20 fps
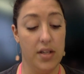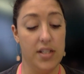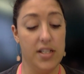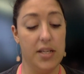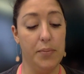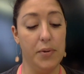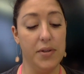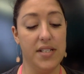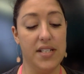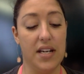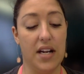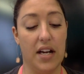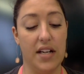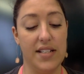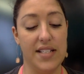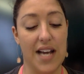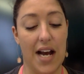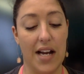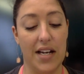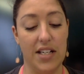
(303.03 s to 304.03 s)
Templeton
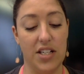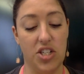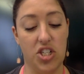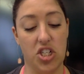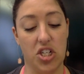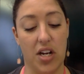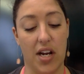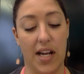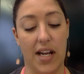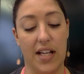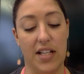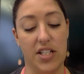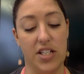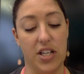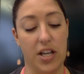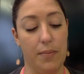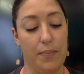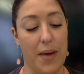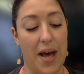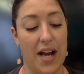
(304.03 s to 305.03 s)
untied his string and
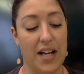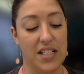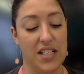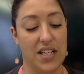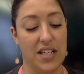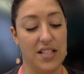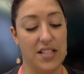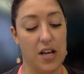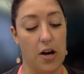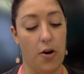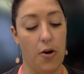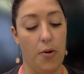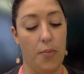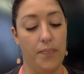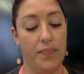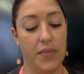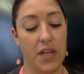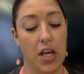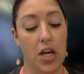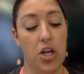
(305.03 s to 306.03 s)
took it back to his
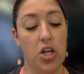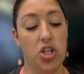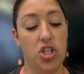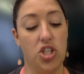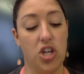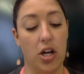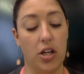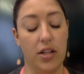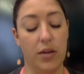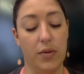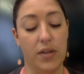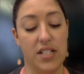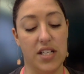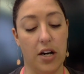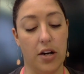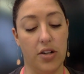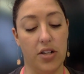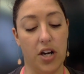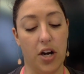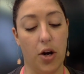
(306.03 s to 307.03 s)
home. Charlotte
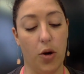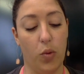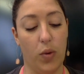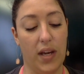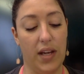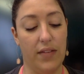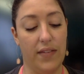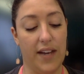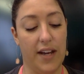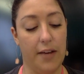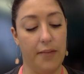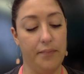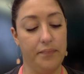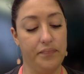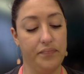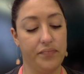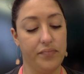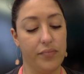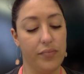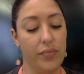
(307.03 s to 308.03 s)
returned to her weaving.
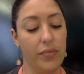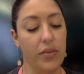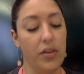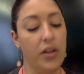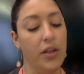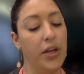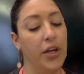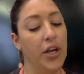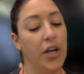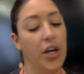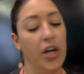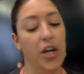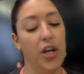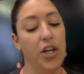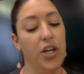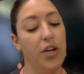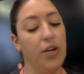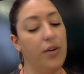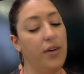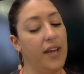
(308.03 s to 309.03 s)

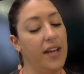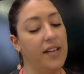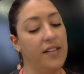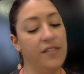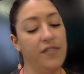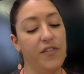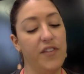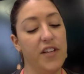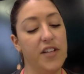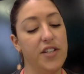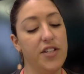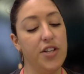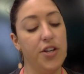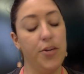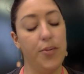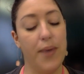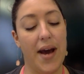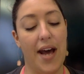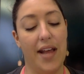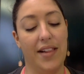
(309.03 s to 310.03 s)
You needn't feel
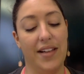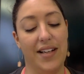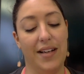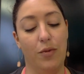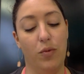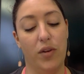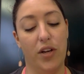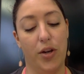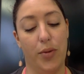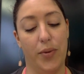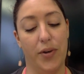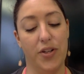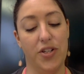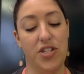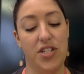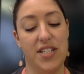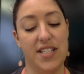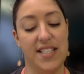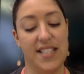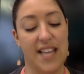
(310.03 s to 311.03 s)
too badly, Wilbur,
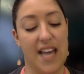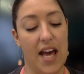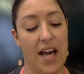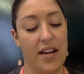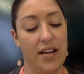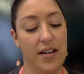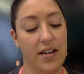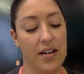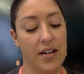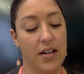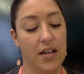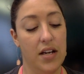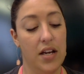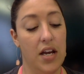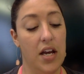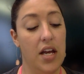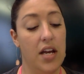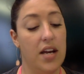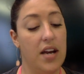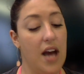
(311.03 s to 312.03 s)
she said.
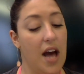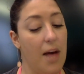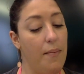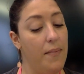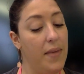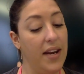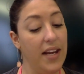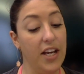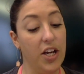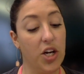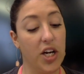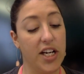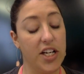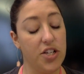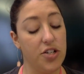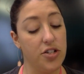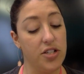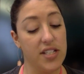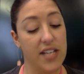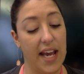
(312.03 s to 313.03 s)
Not many
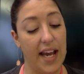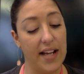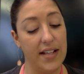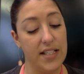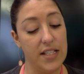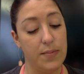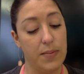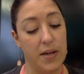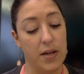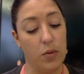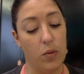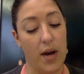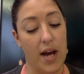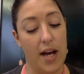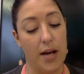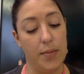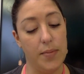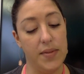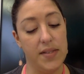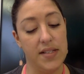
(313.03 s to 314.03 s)
creatures can spin
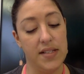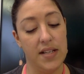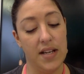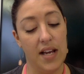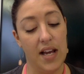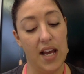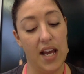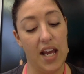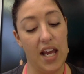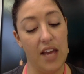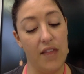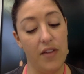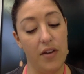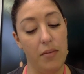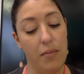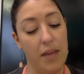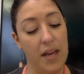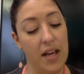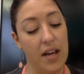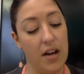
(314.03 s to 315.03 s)
webs.
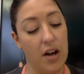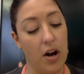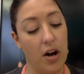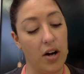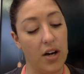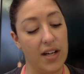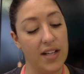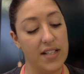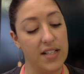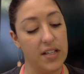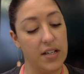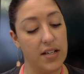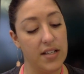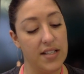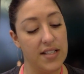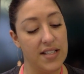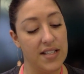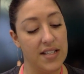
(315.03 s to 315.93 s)
Even men aren't as good